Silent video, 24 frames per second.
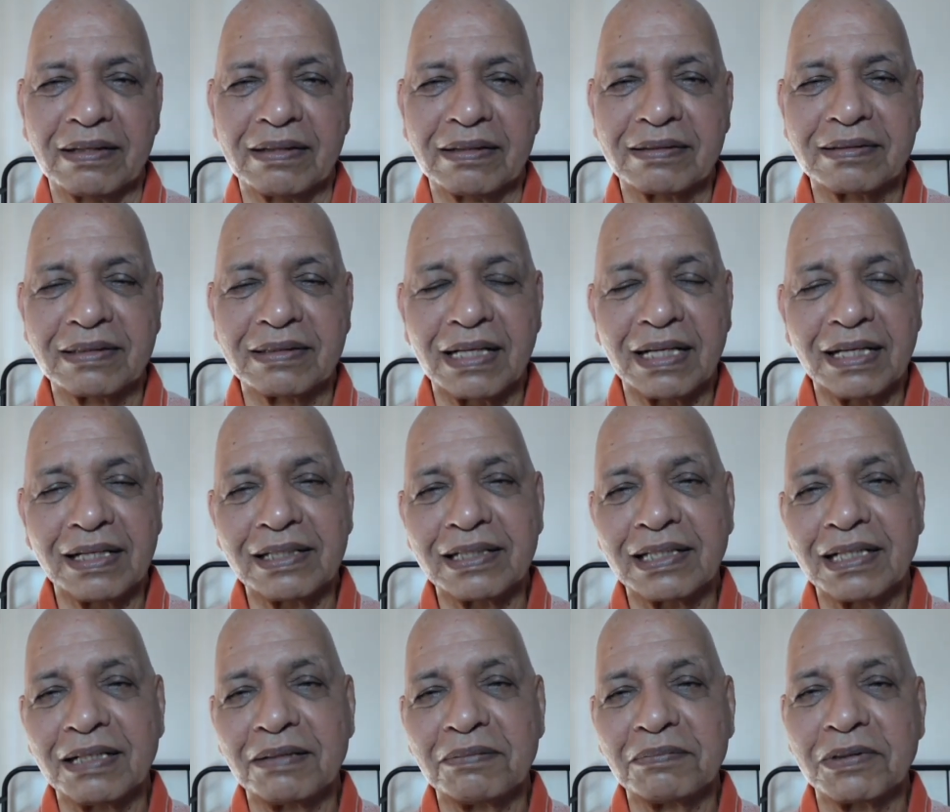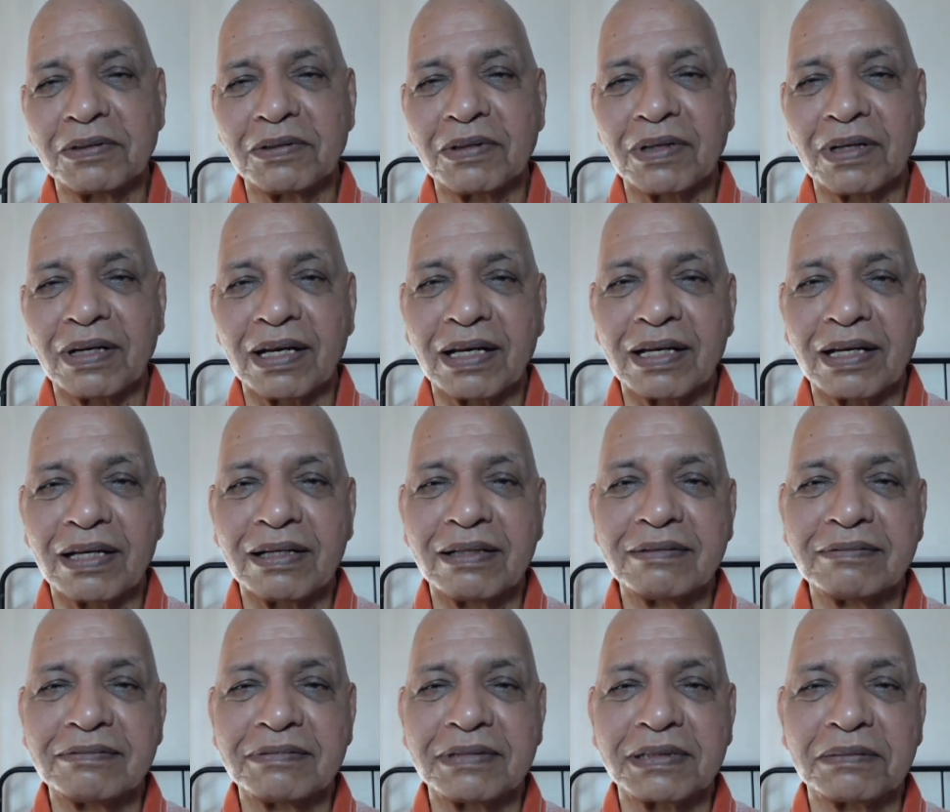Send them your
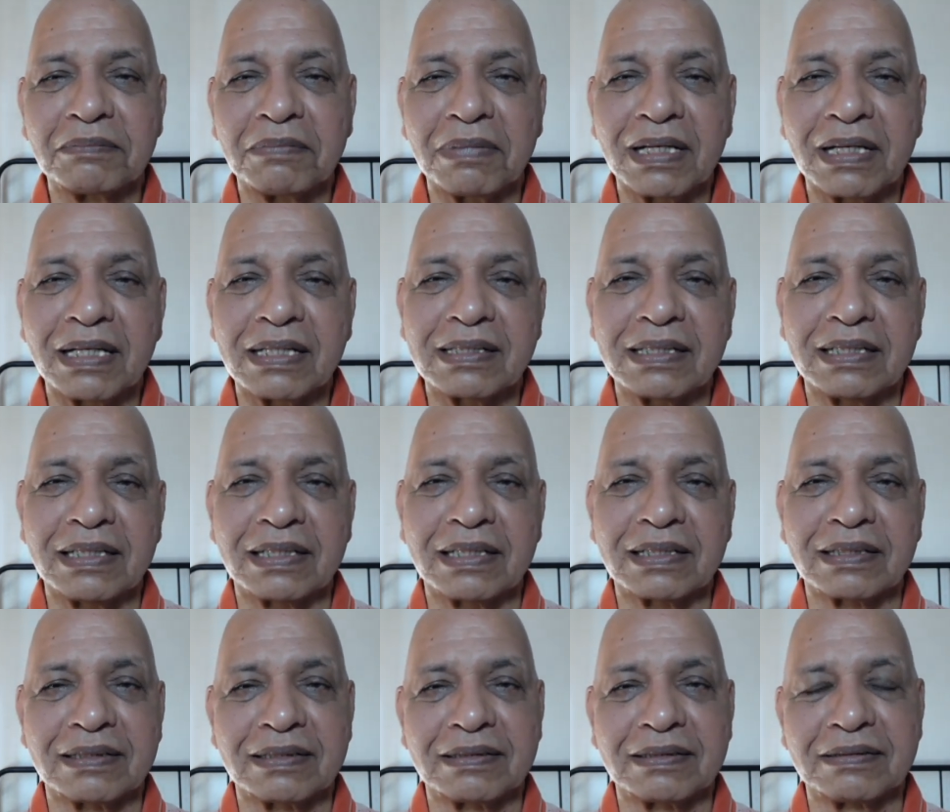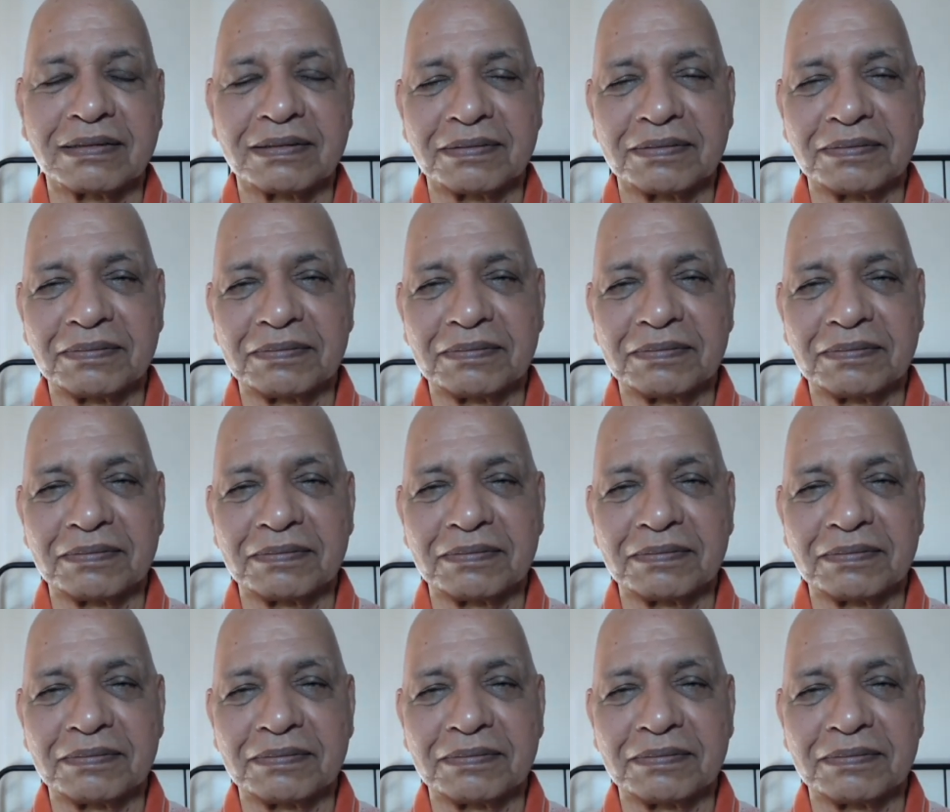love and blessings.